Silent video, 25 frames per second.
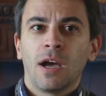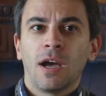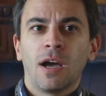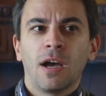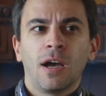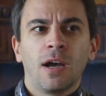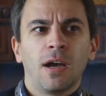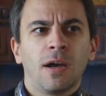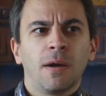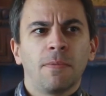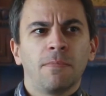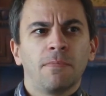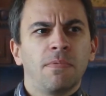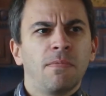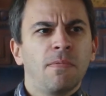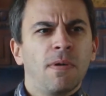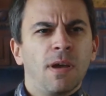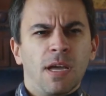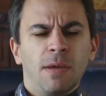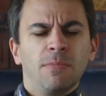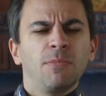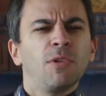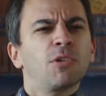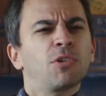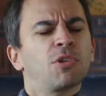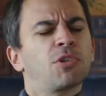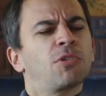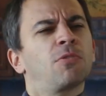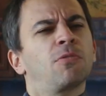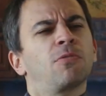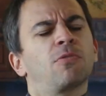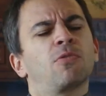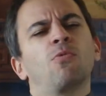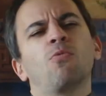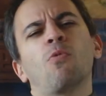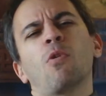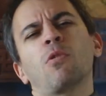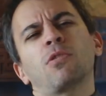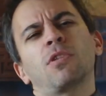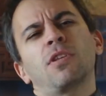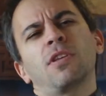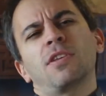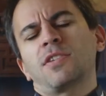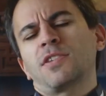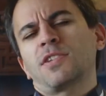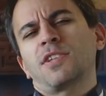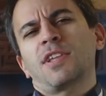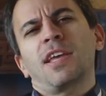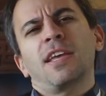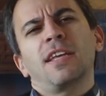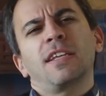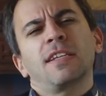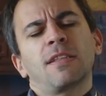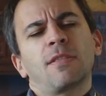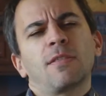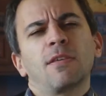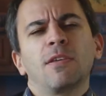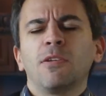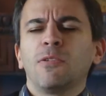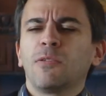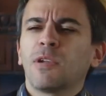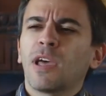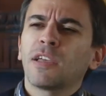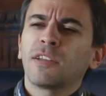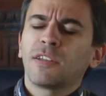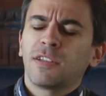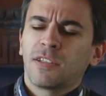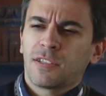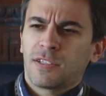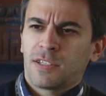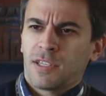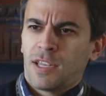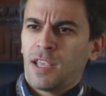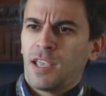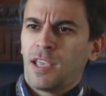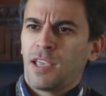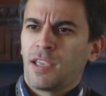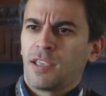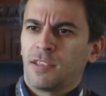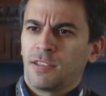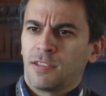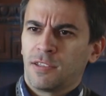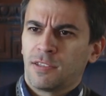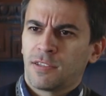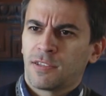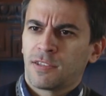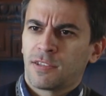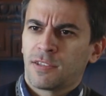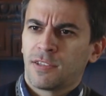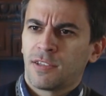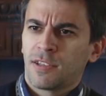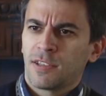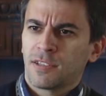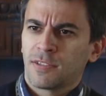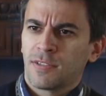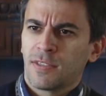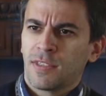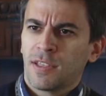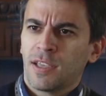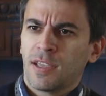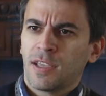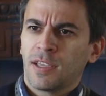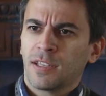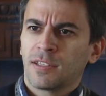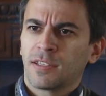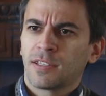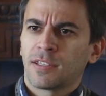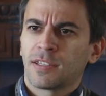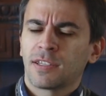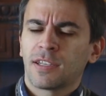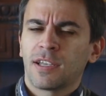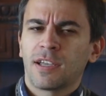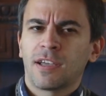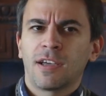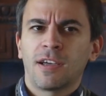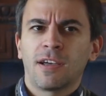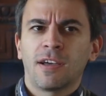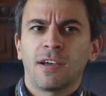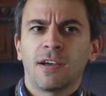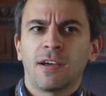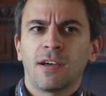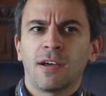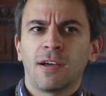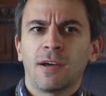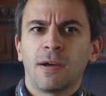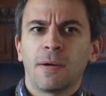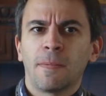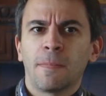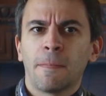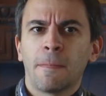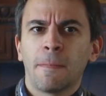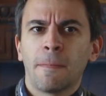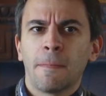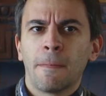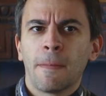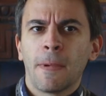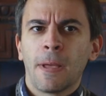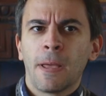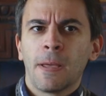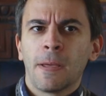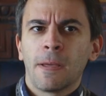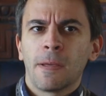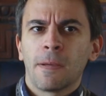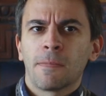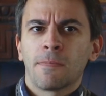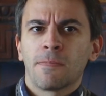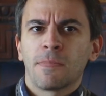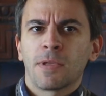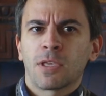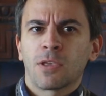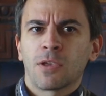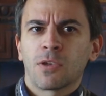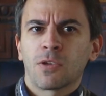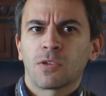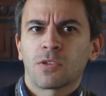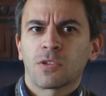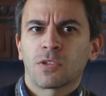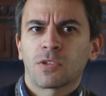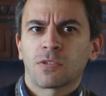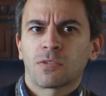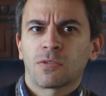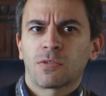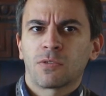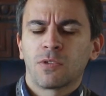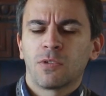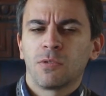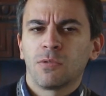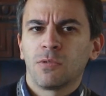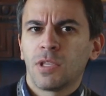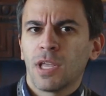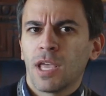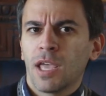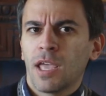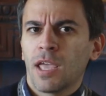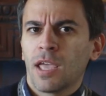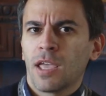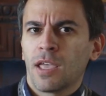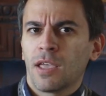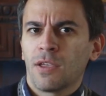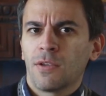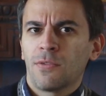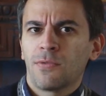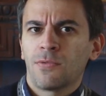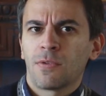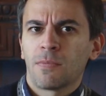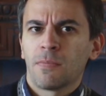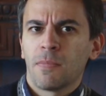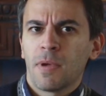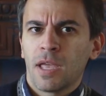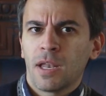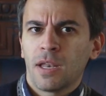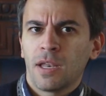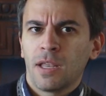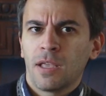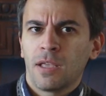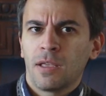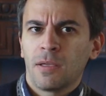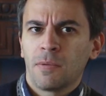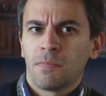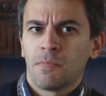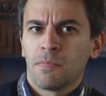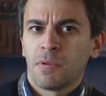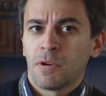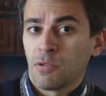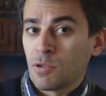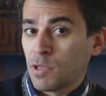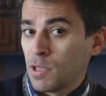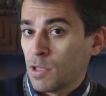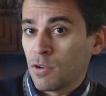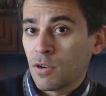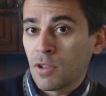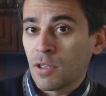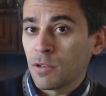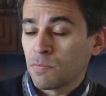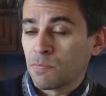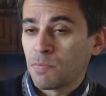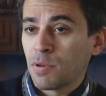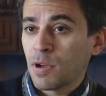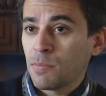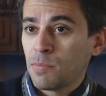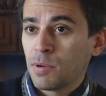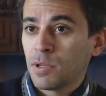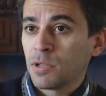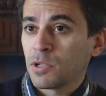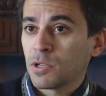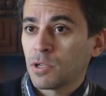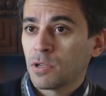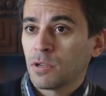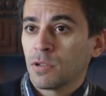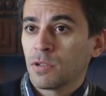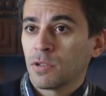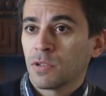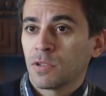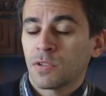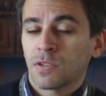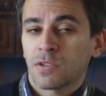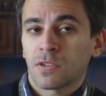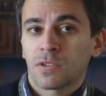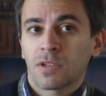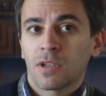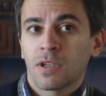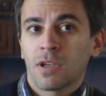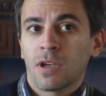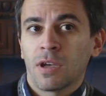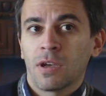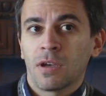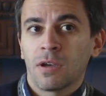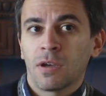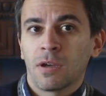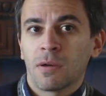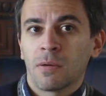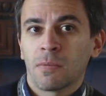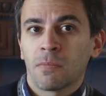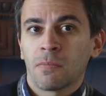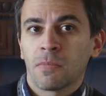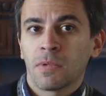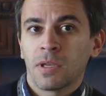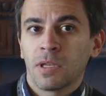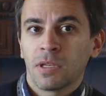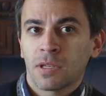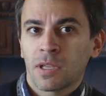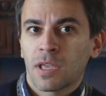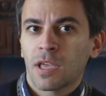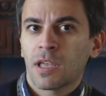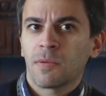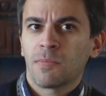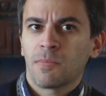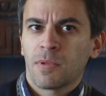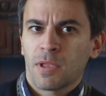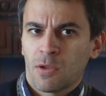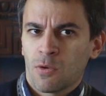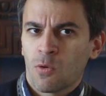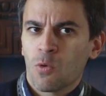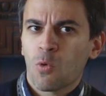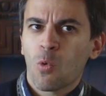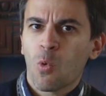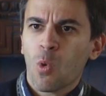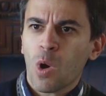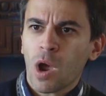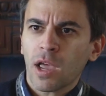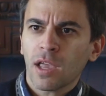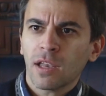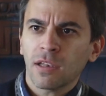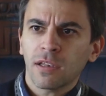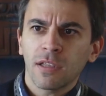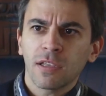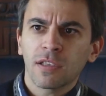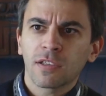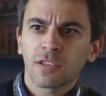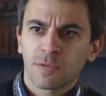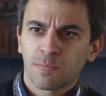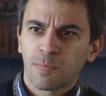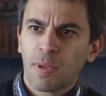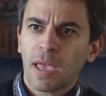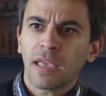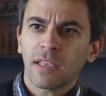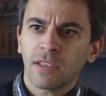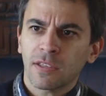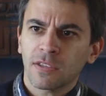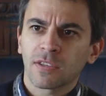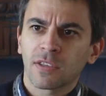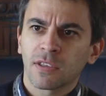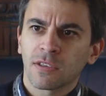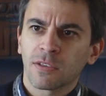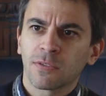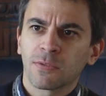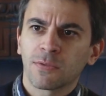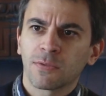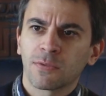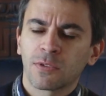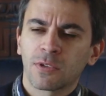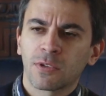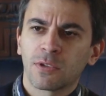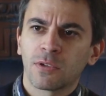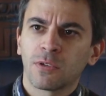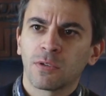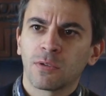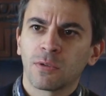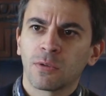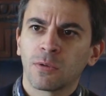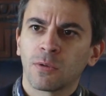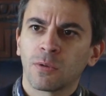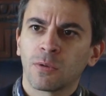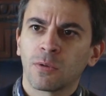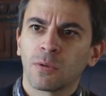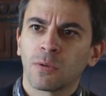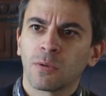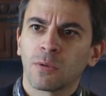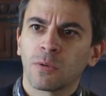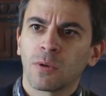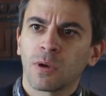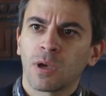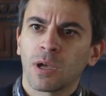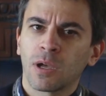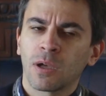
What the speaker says: I'm not sure to what extent the United States does that. Because today, for many Bulgarian publishers, it can be quite expensive to